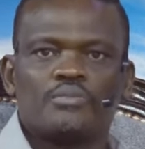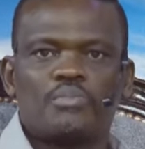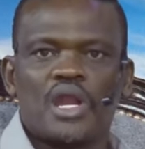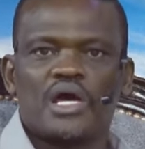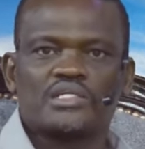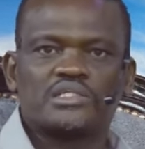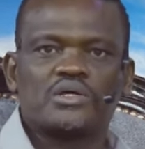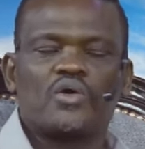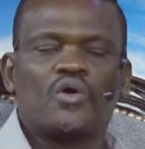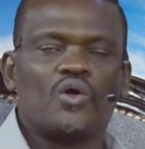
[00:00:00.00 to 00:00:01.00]
plus
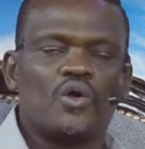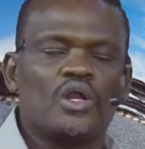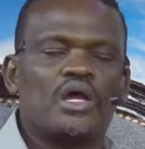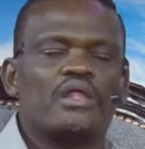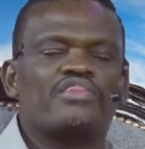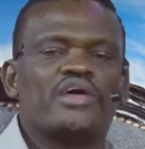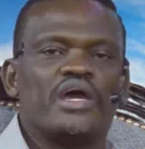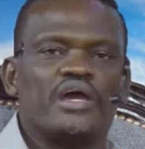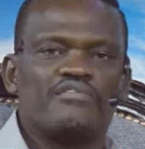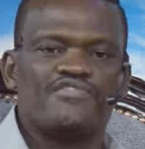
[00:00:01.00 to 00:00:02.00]
all
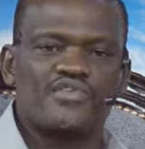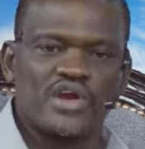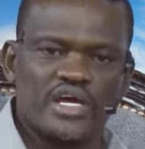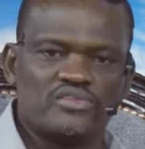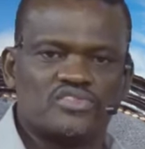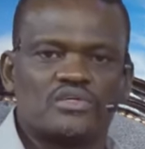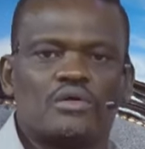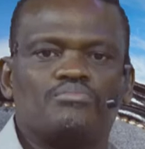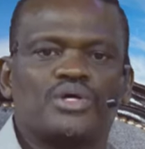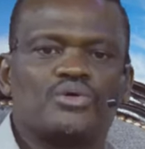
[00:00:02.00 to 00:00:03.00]
the friends,
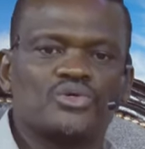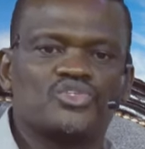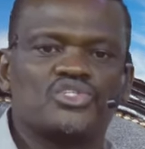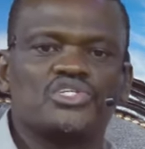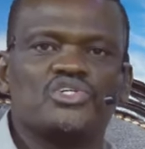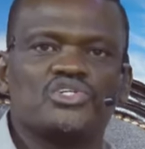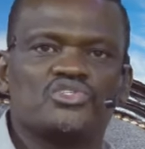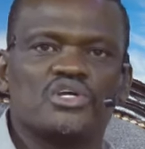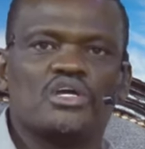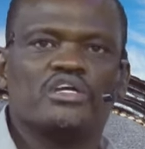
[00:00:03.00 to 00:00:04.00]
because she
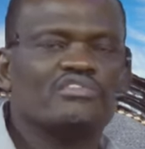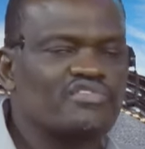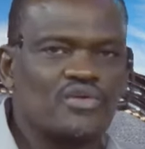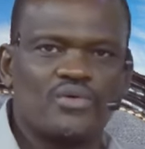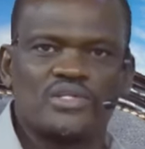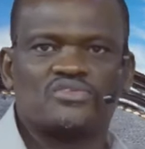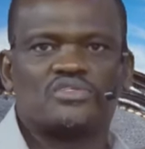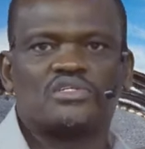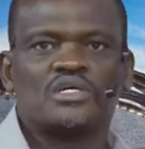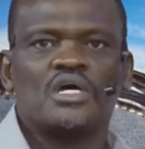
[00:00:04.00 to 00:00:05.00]
is influenced.